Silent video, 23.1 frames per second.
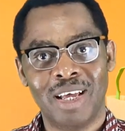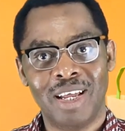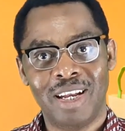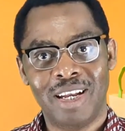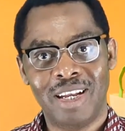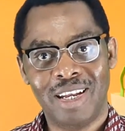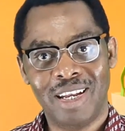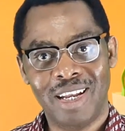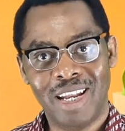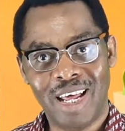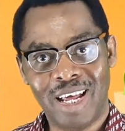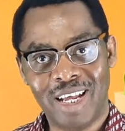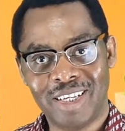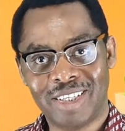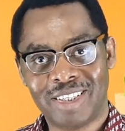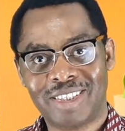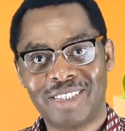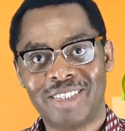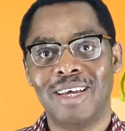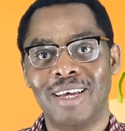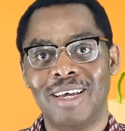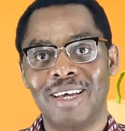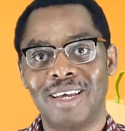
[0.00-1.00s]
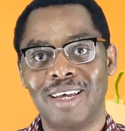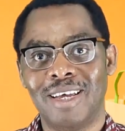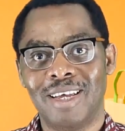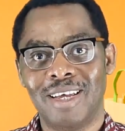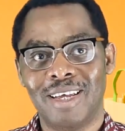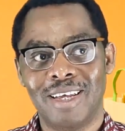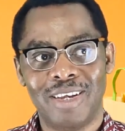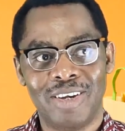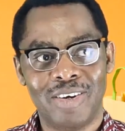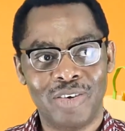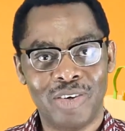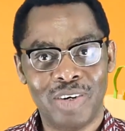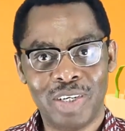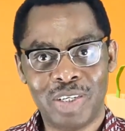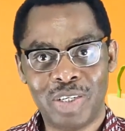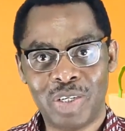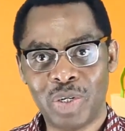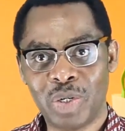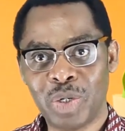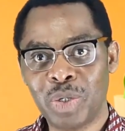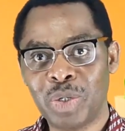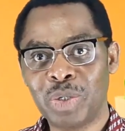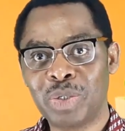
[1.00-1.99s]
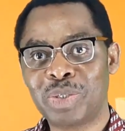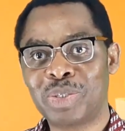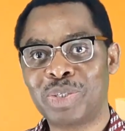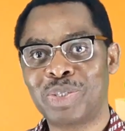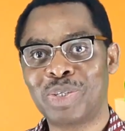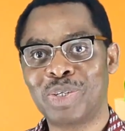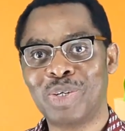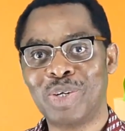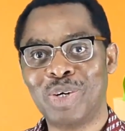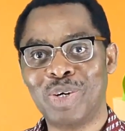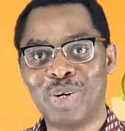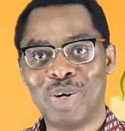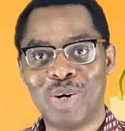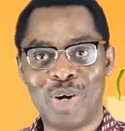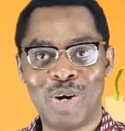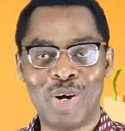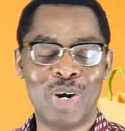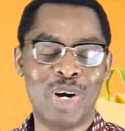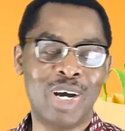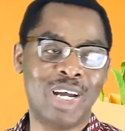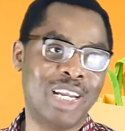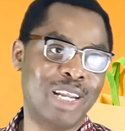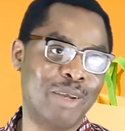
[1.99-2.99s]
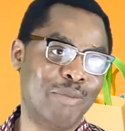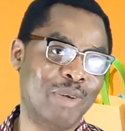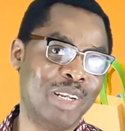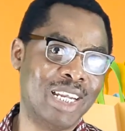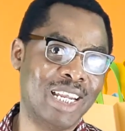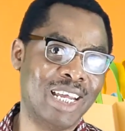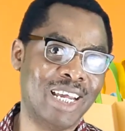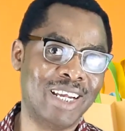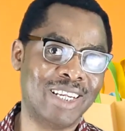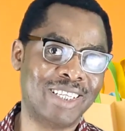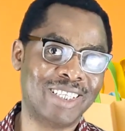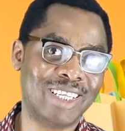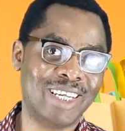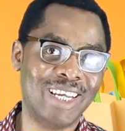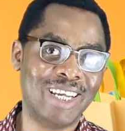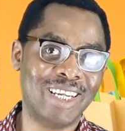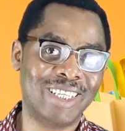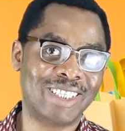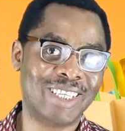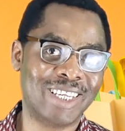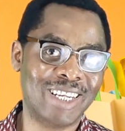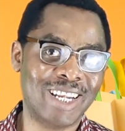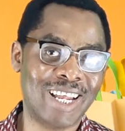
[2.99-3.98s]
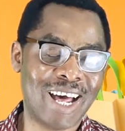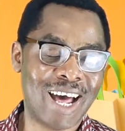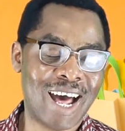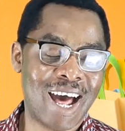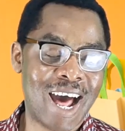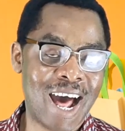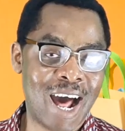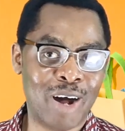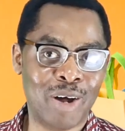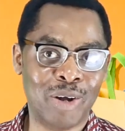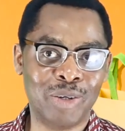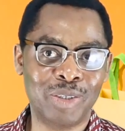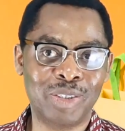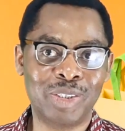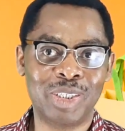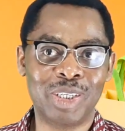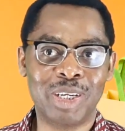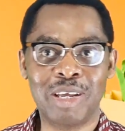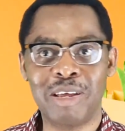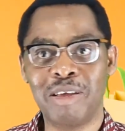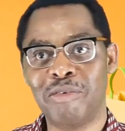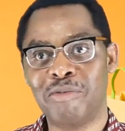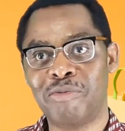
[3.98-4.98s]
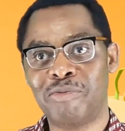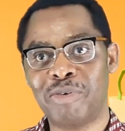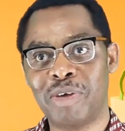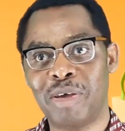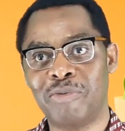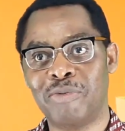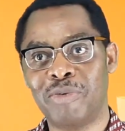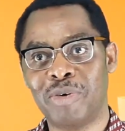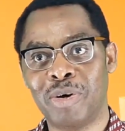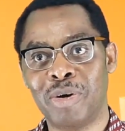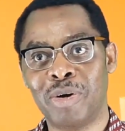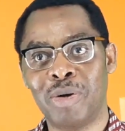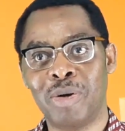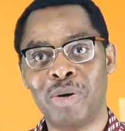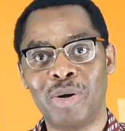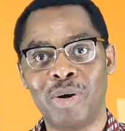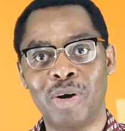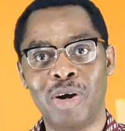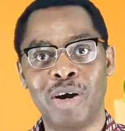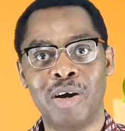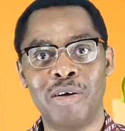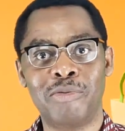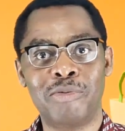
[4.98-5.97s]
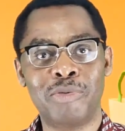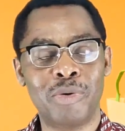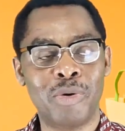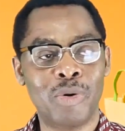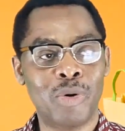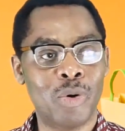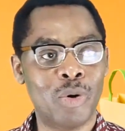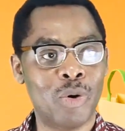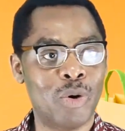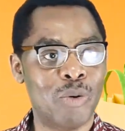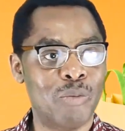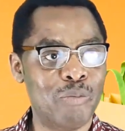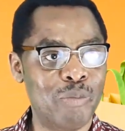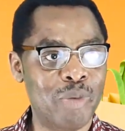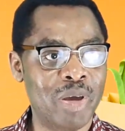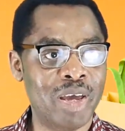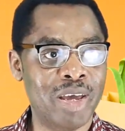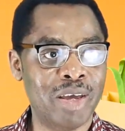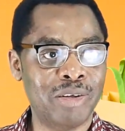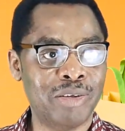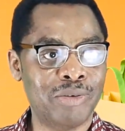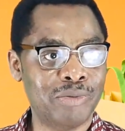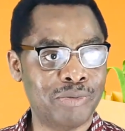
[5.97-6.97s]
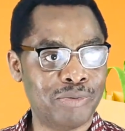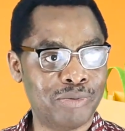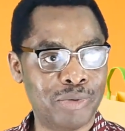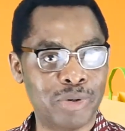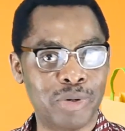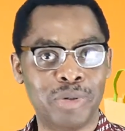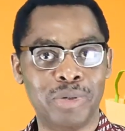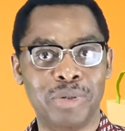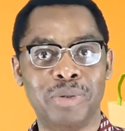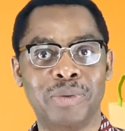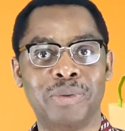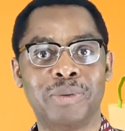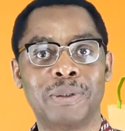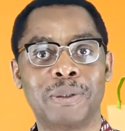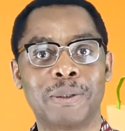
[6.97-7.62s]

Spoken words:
Next, reduce or eliminate eating out in favor of homemade food.